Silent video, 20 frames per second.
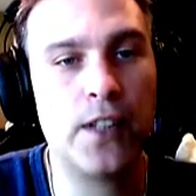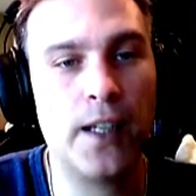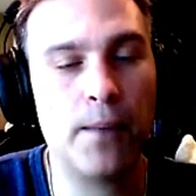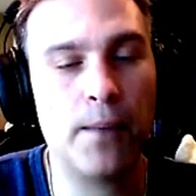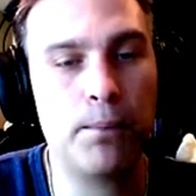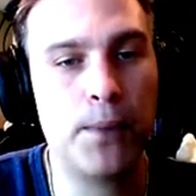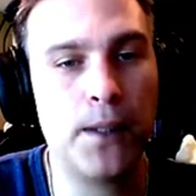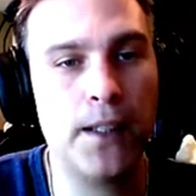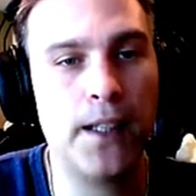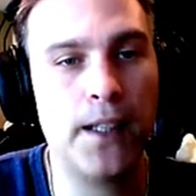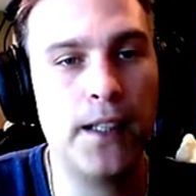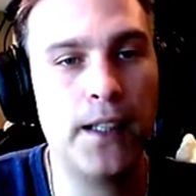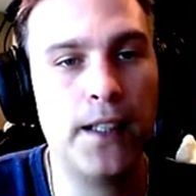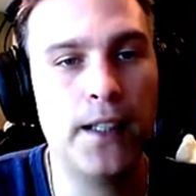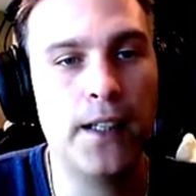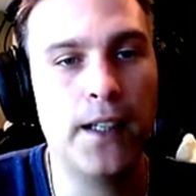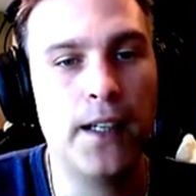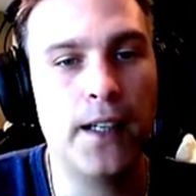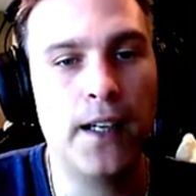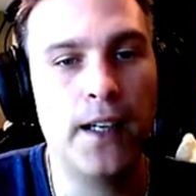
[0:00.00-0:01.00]
a template
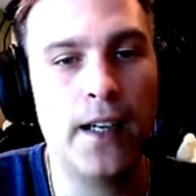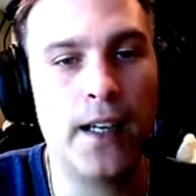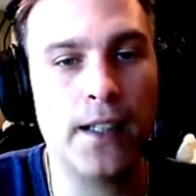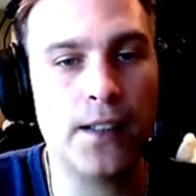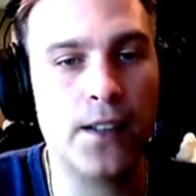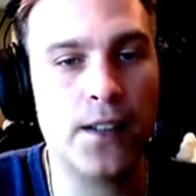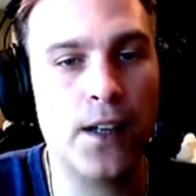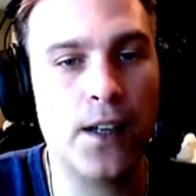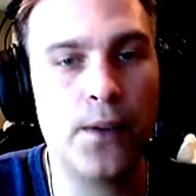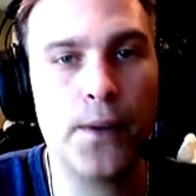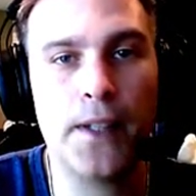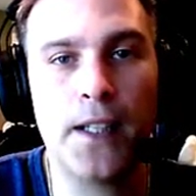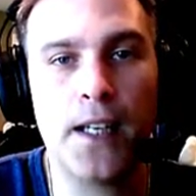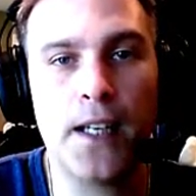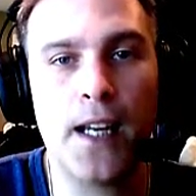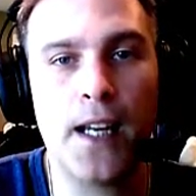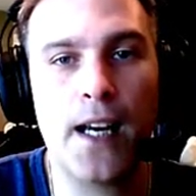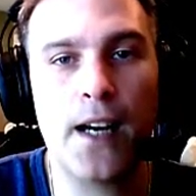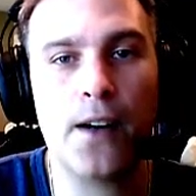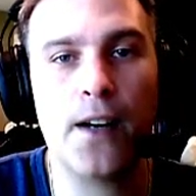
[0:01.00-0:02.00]
and go
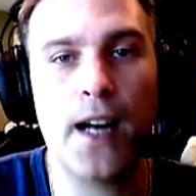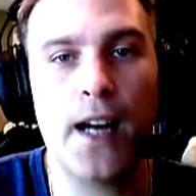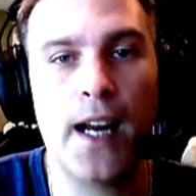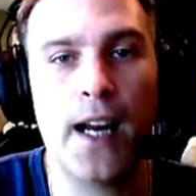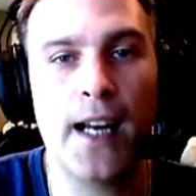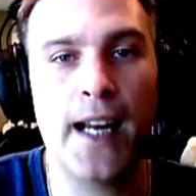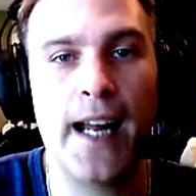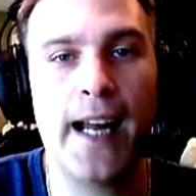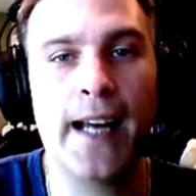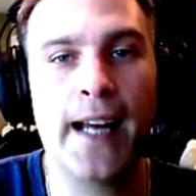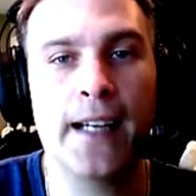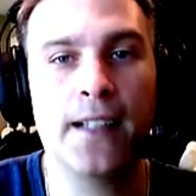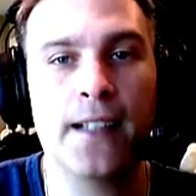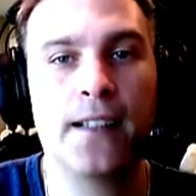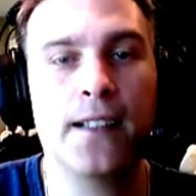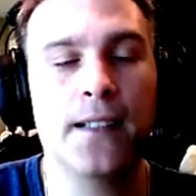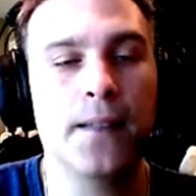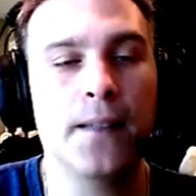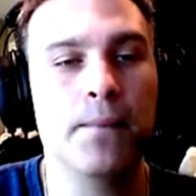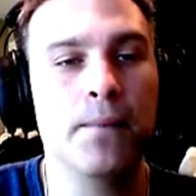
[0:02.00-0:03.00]
in there and
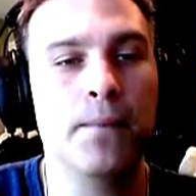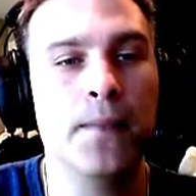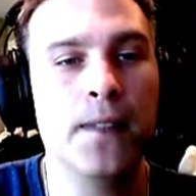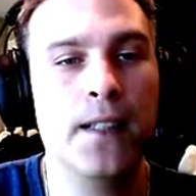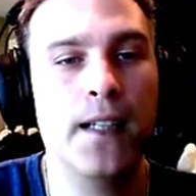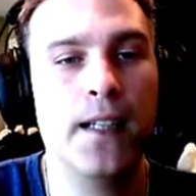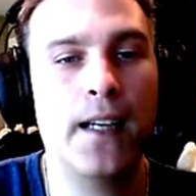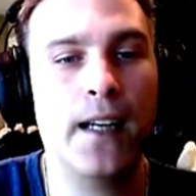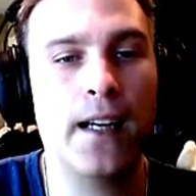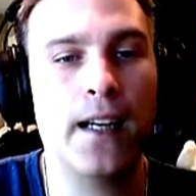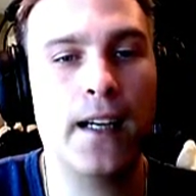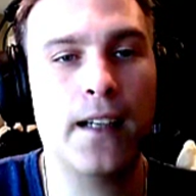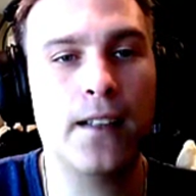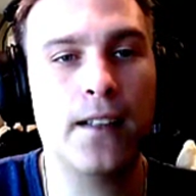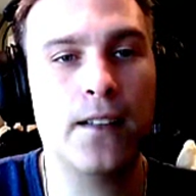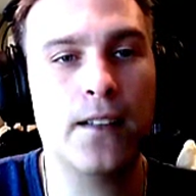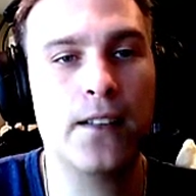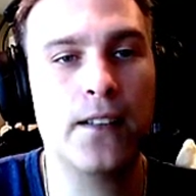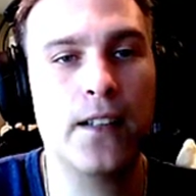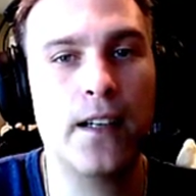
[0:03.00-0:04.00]
edit them,
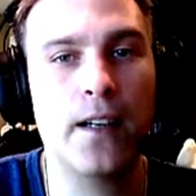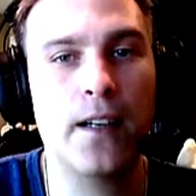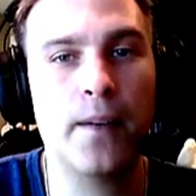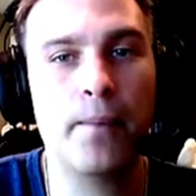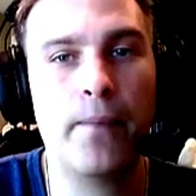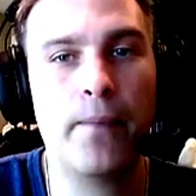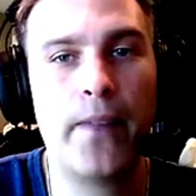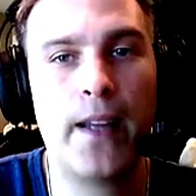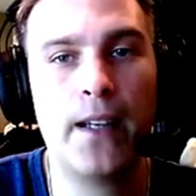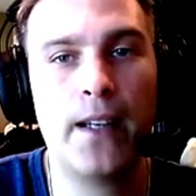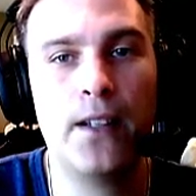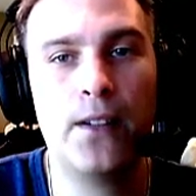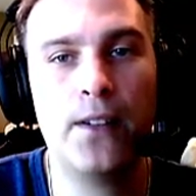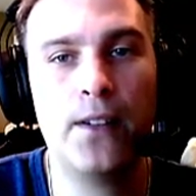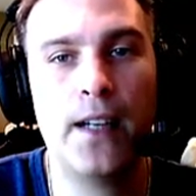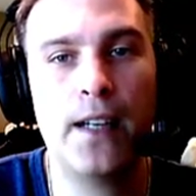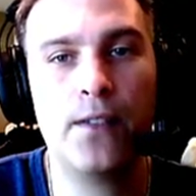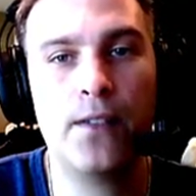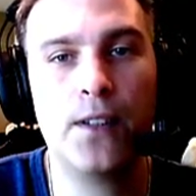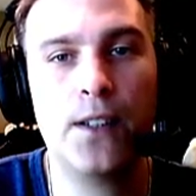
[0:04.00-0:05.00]
and
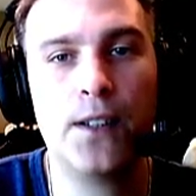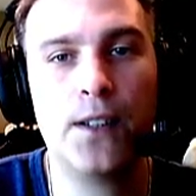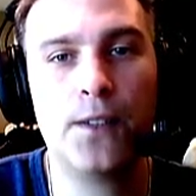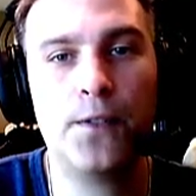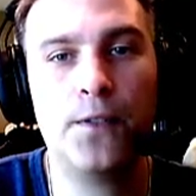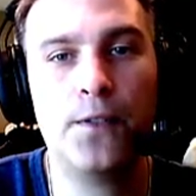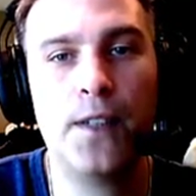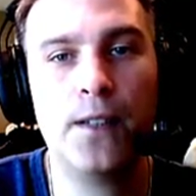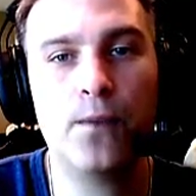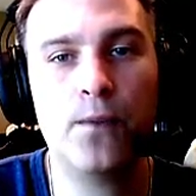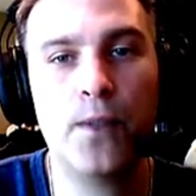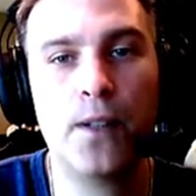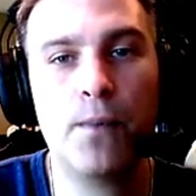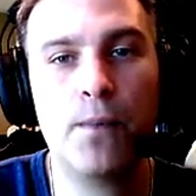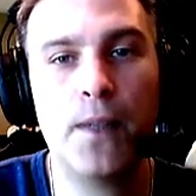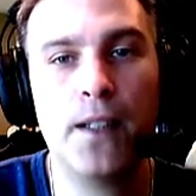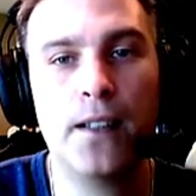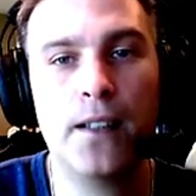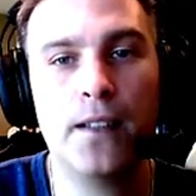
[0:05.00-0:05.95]
have a lot of fun with